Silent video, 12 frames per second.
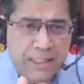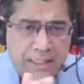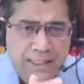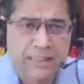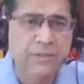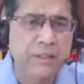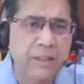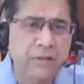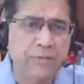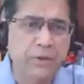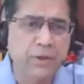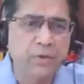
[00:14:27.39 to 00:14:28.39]
extensively
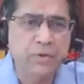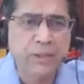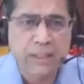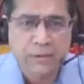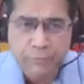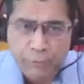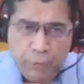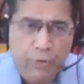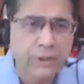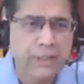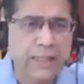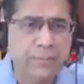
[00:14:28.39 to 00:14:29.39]
referred to, there are
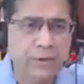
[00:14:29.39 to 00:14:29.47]
4